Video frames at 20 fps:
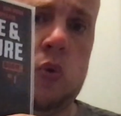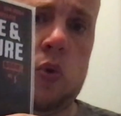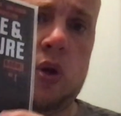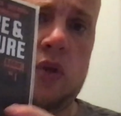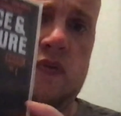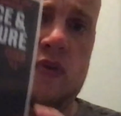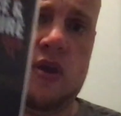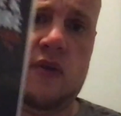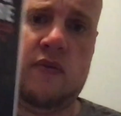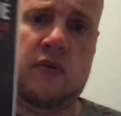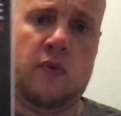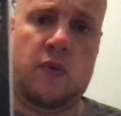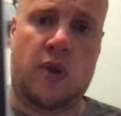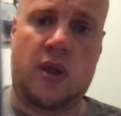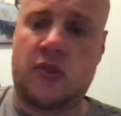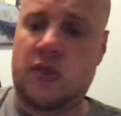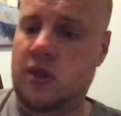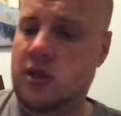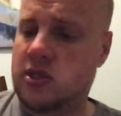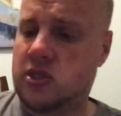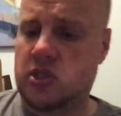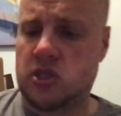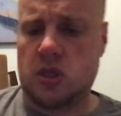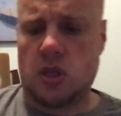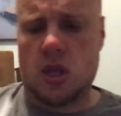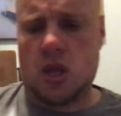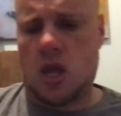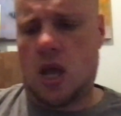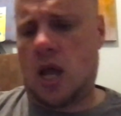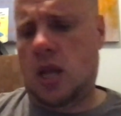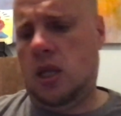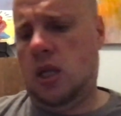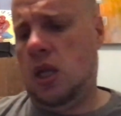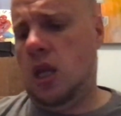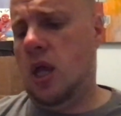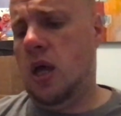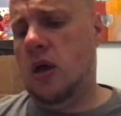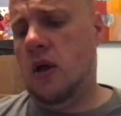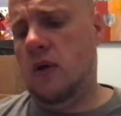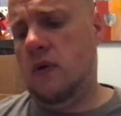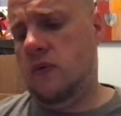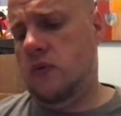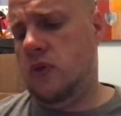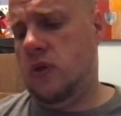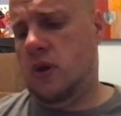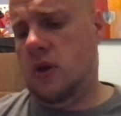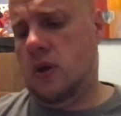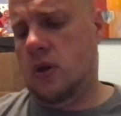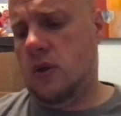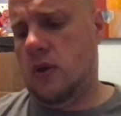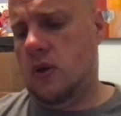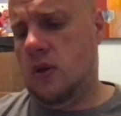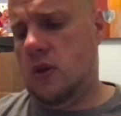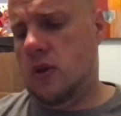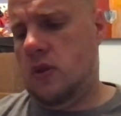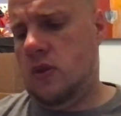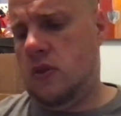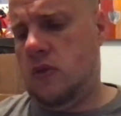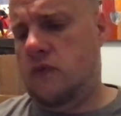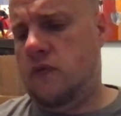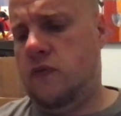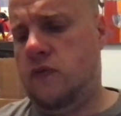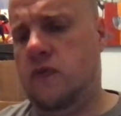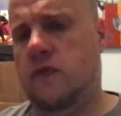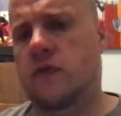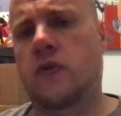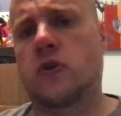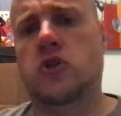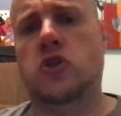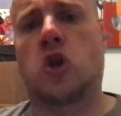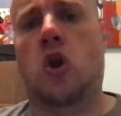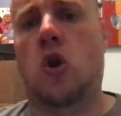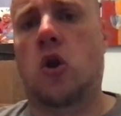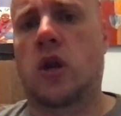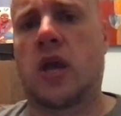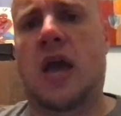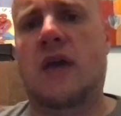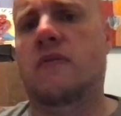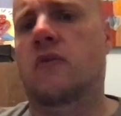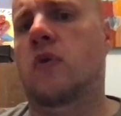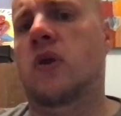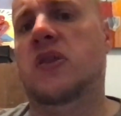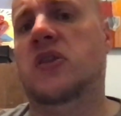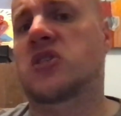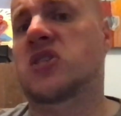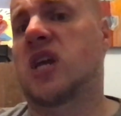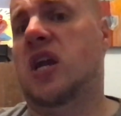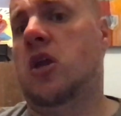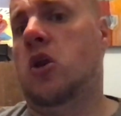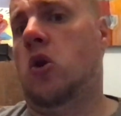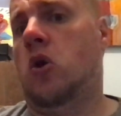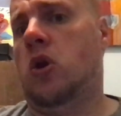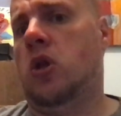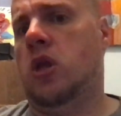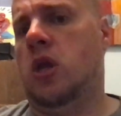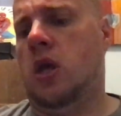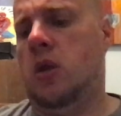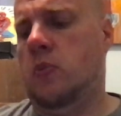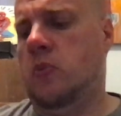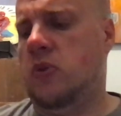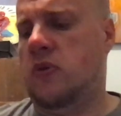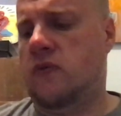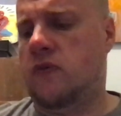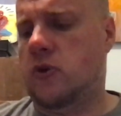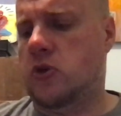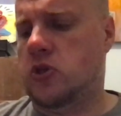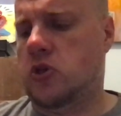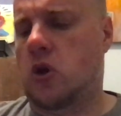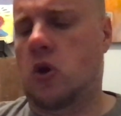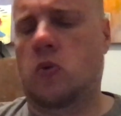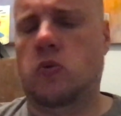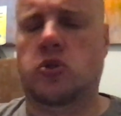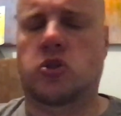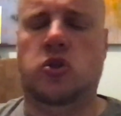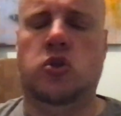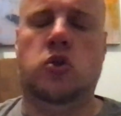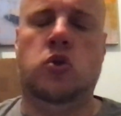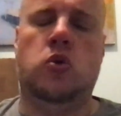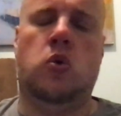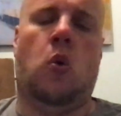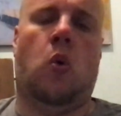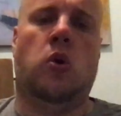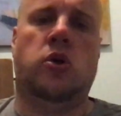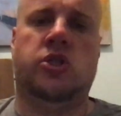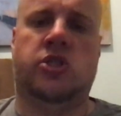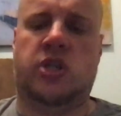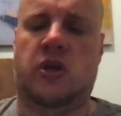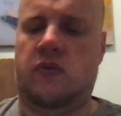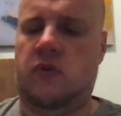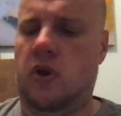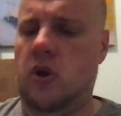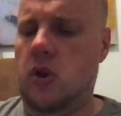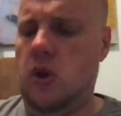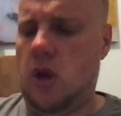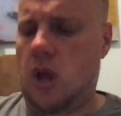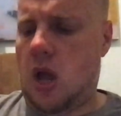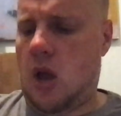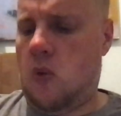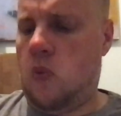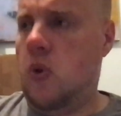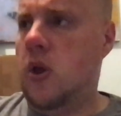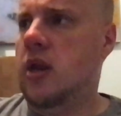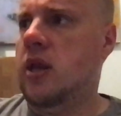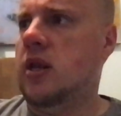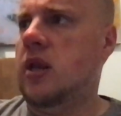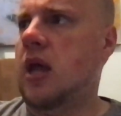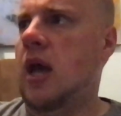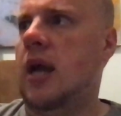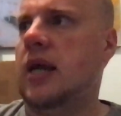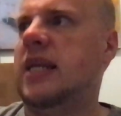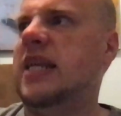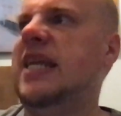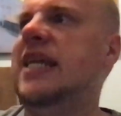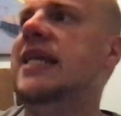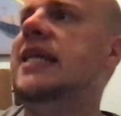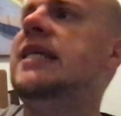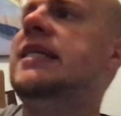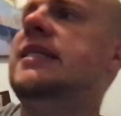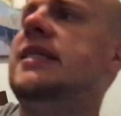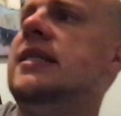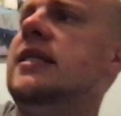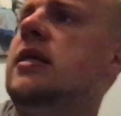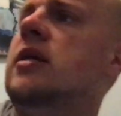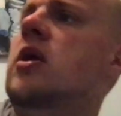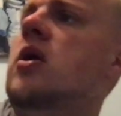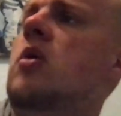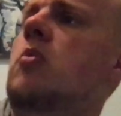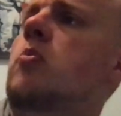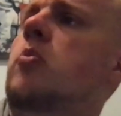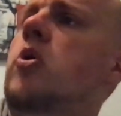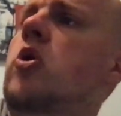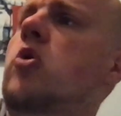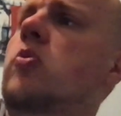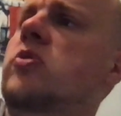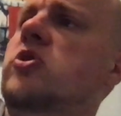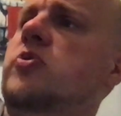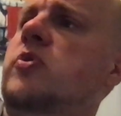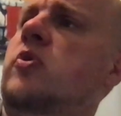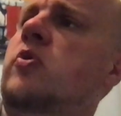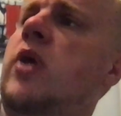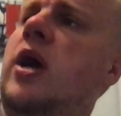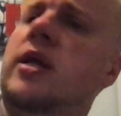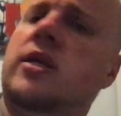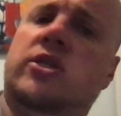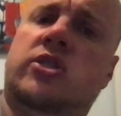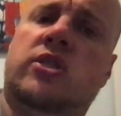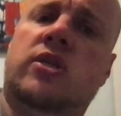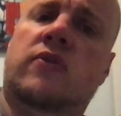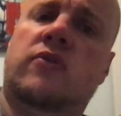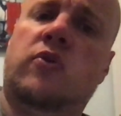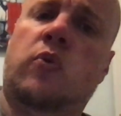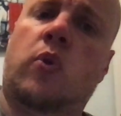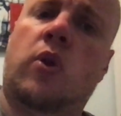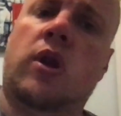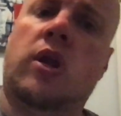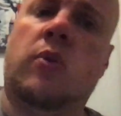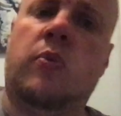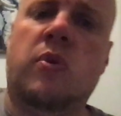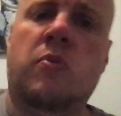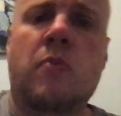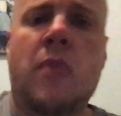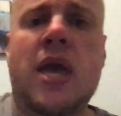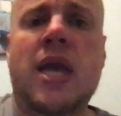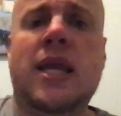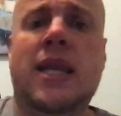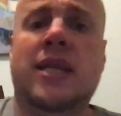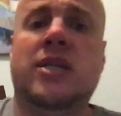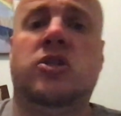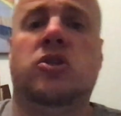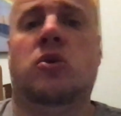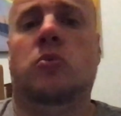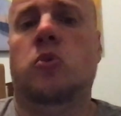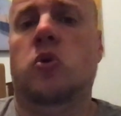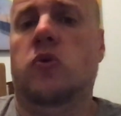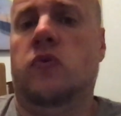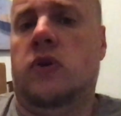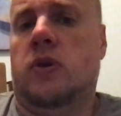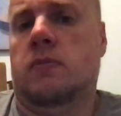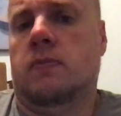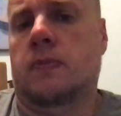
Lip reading: If you haven't read this, I love the first arc. I haven't read the second arc yet. The first arc was gorgeous. I read it. I could easily. Boom has been writing stuff to where it could be made into a movie.